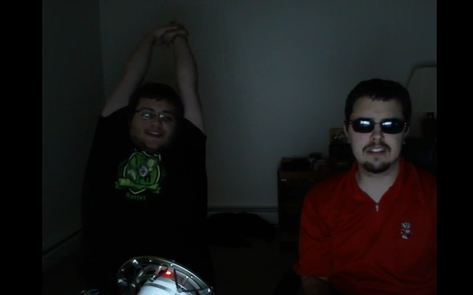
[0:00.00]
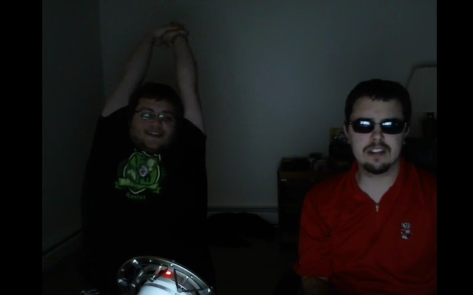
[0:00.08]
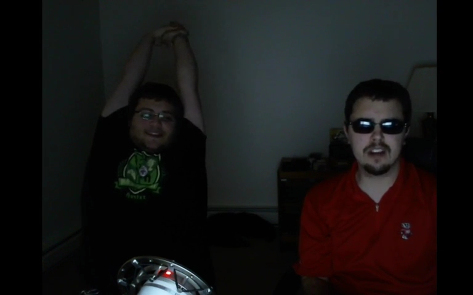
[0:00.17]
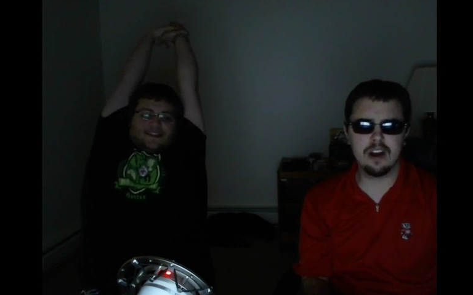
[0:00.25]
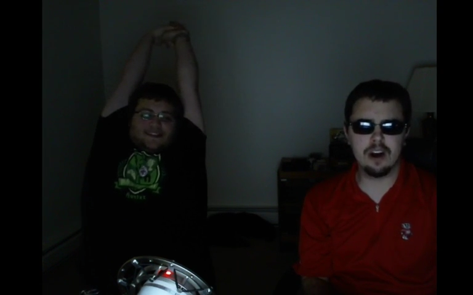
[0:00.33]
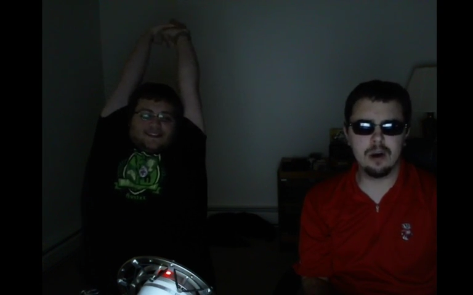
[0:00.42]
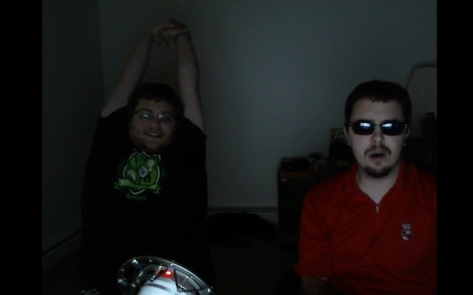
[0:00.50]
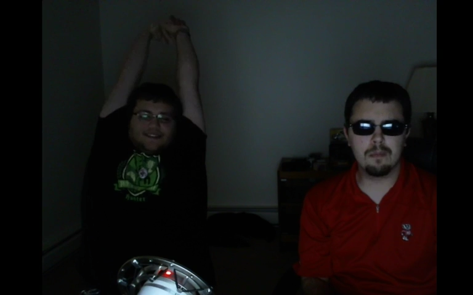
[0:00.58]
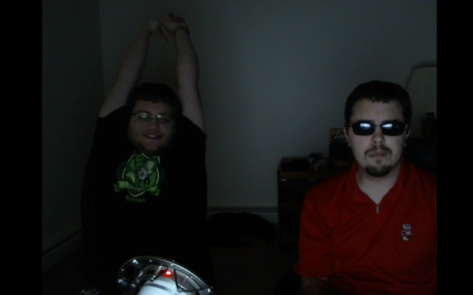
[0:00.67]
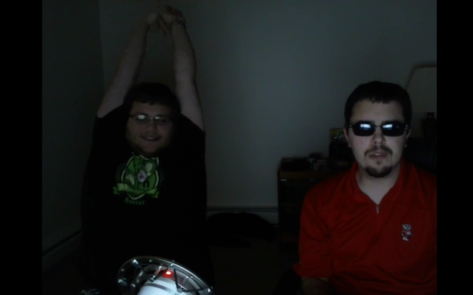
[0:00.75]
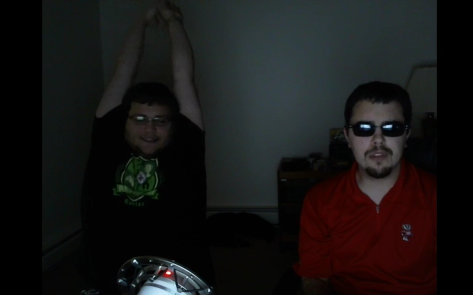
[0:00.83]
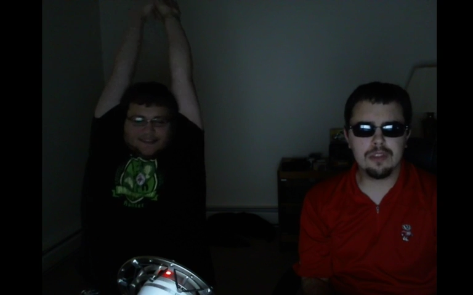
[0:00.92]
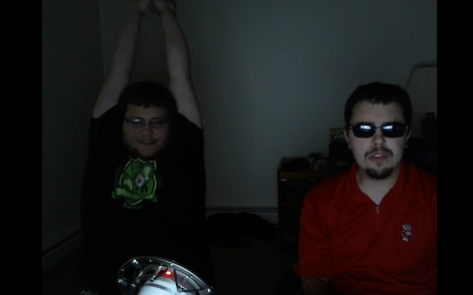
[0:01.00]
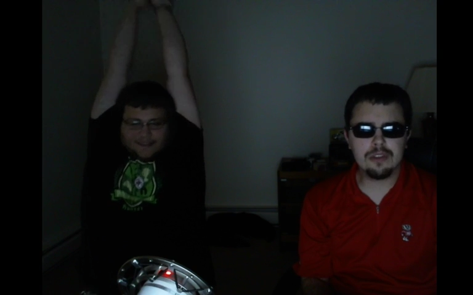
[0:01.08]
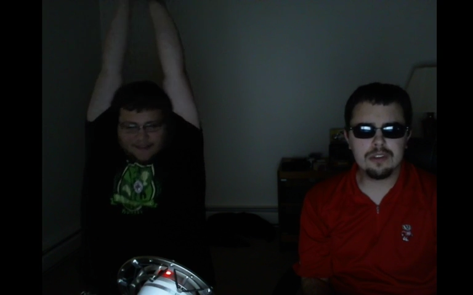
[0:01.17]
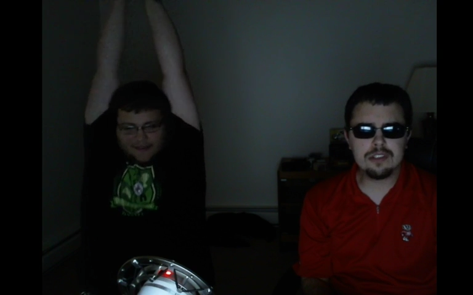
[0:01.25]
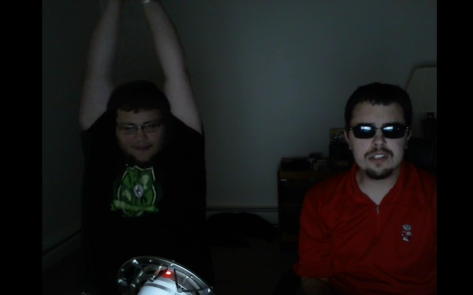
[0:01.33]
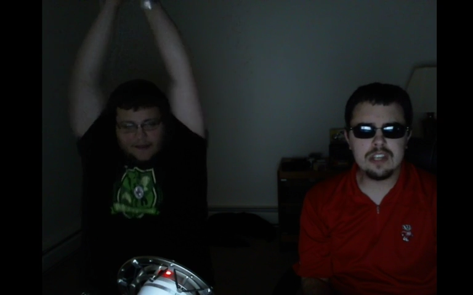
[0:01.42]
Speaker 1: Um,
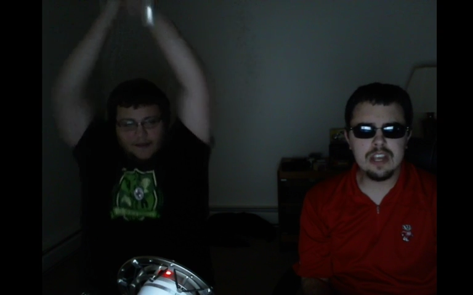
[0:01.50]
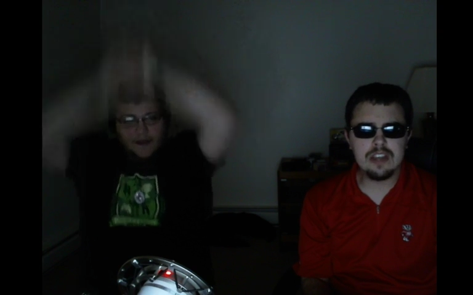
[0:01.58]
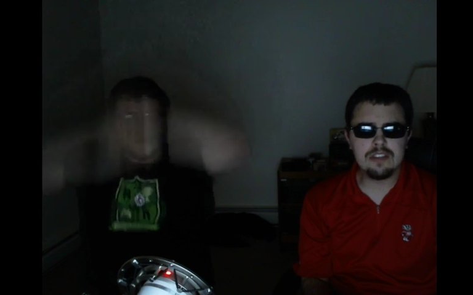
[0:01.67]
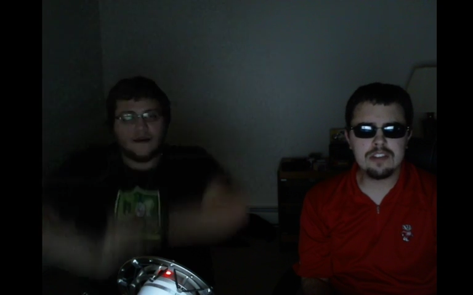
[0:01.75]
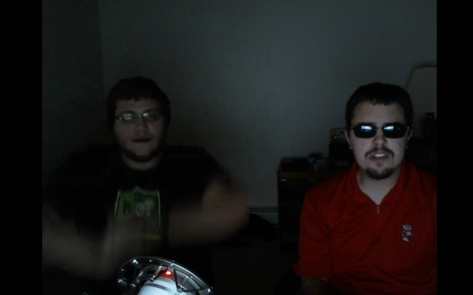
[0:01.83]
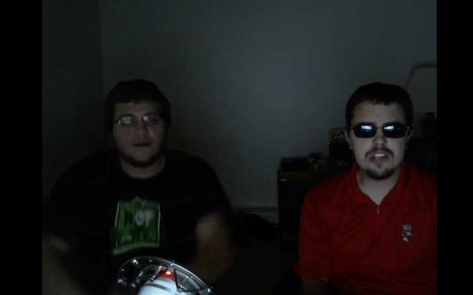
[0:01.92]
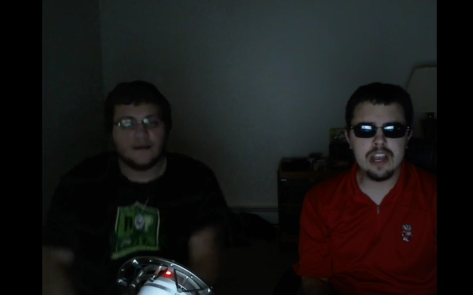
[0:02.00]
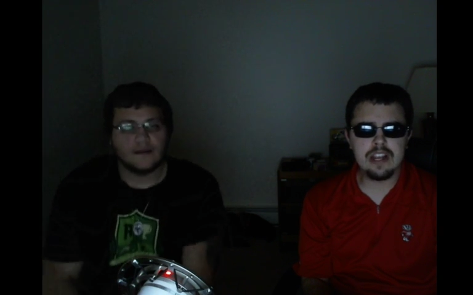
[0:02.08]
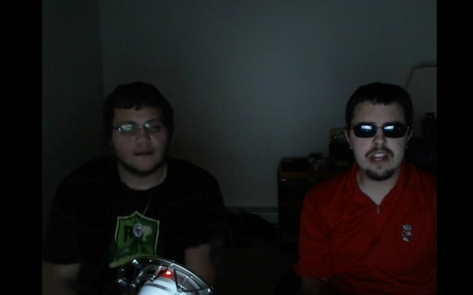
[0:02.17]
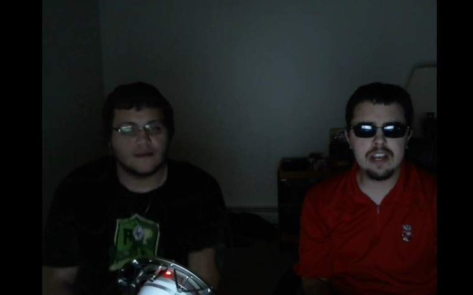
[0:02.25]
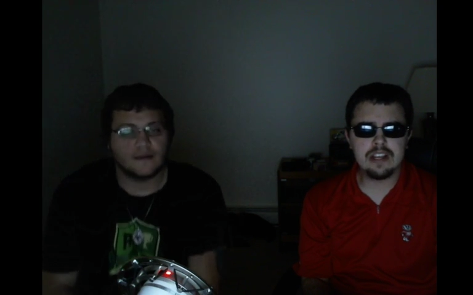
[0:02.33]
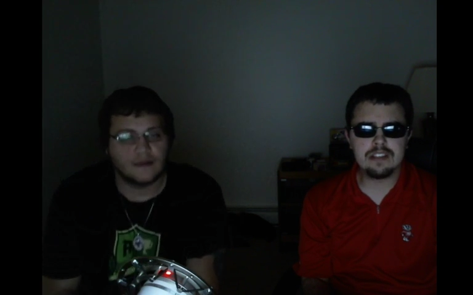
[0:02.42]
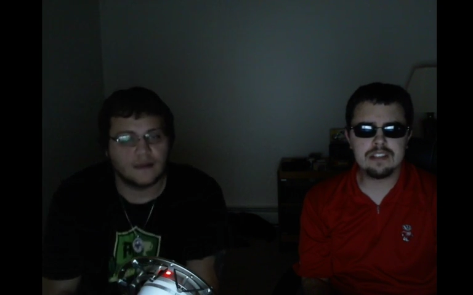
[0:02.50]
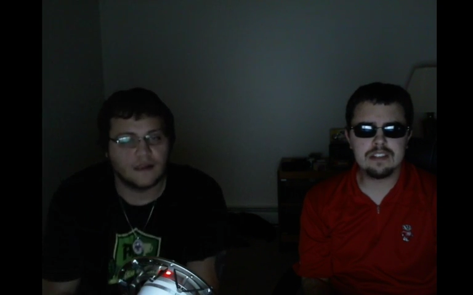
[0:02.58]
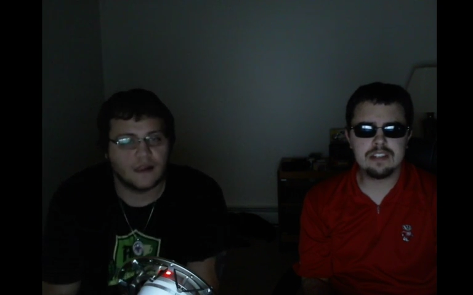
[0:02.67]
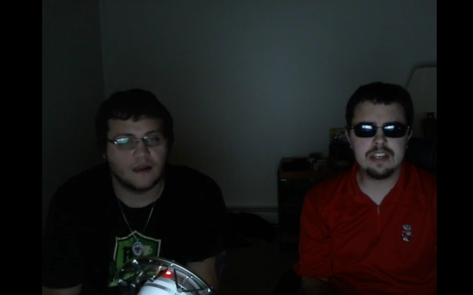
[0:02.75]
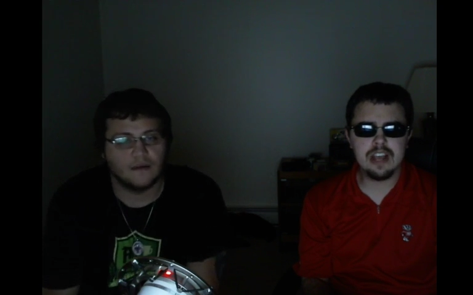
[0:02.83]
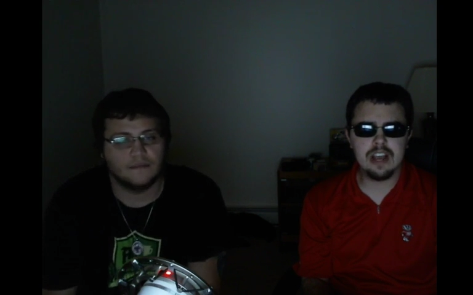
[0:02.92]
Thursday, the
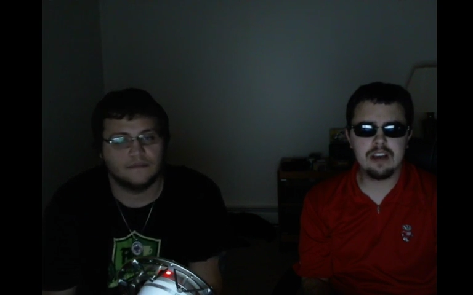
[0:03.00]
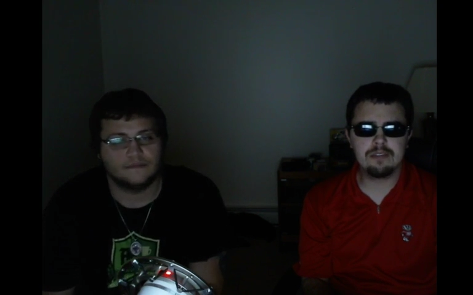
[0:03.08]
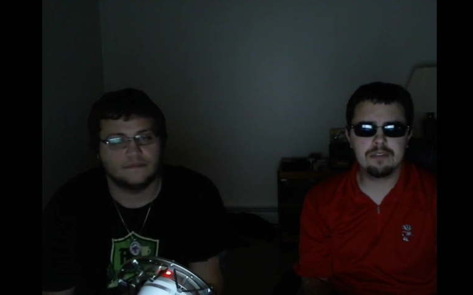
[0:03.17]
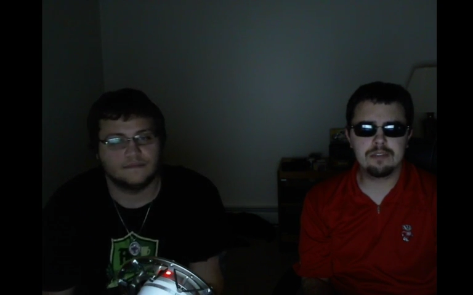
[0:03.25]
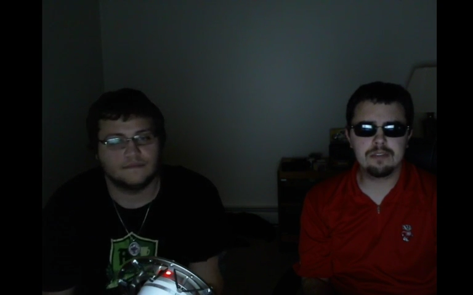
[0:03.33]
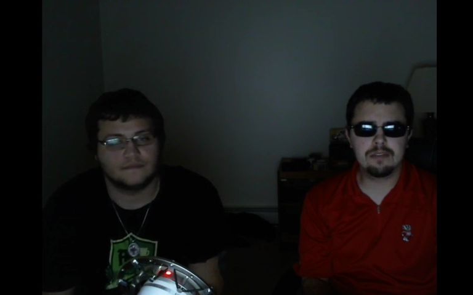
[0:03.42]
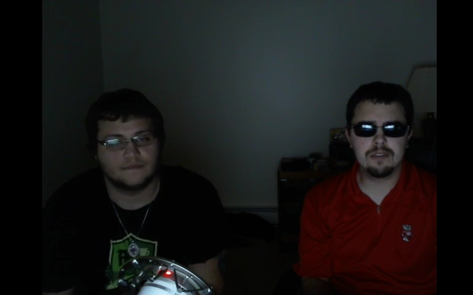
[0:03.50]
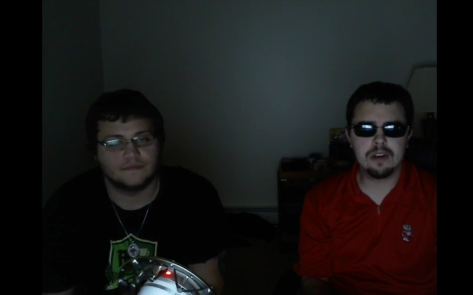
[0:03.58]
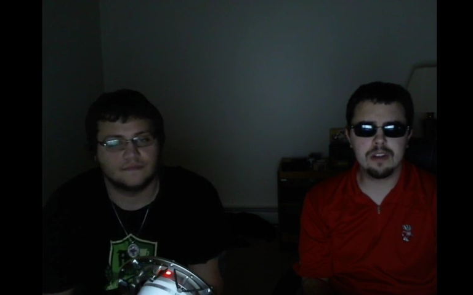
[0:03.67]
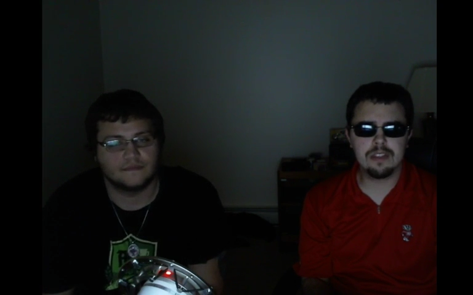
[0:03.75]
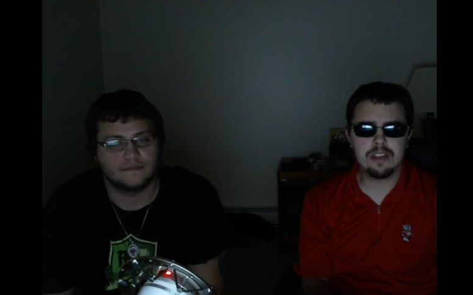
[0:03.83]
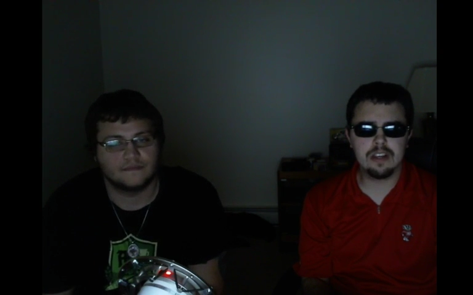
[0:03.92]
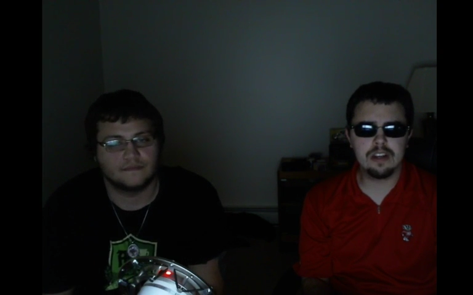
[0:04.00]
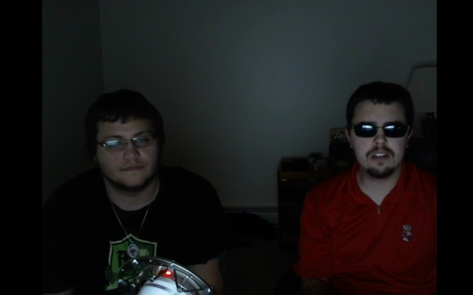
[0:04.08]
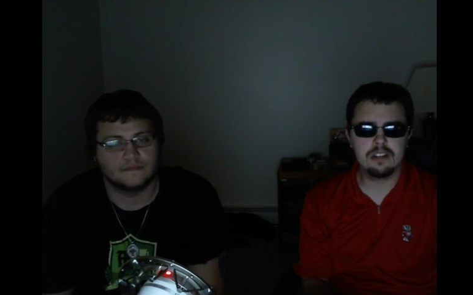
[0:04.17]
JSDF fought there.